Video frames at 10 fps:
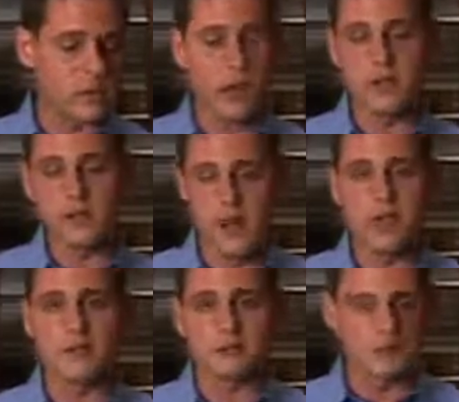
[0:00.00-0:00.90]
to cause
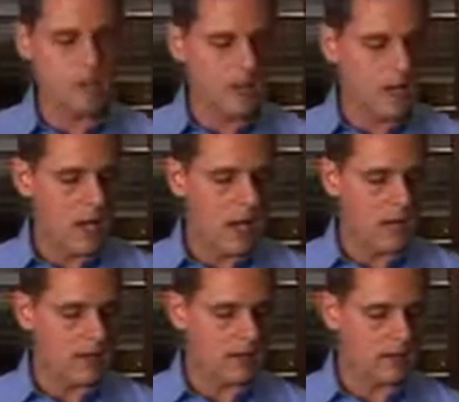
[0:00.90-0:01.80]
cancer,
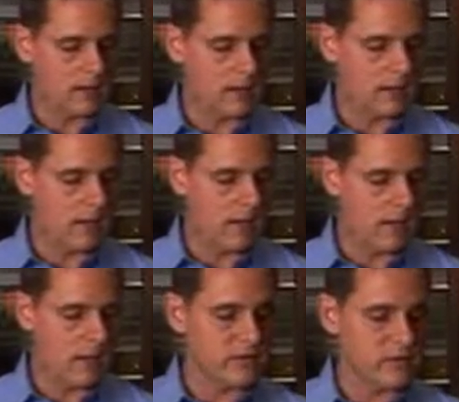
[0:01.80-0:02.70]
and
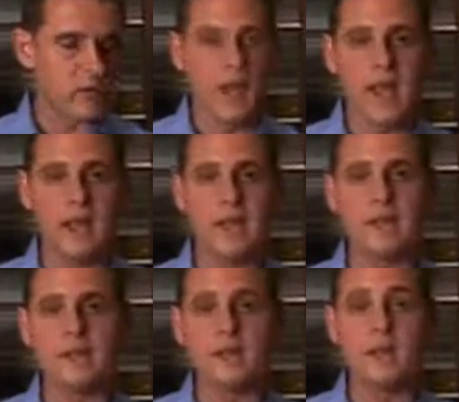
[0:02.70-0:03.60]
they also aid
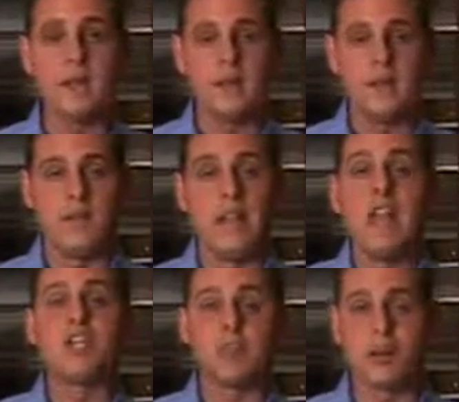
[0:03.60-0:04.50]
in the
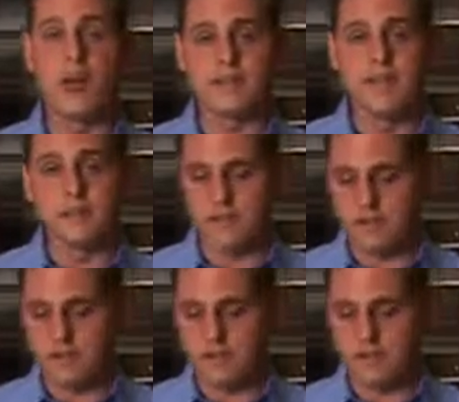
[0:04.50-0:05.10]
aging process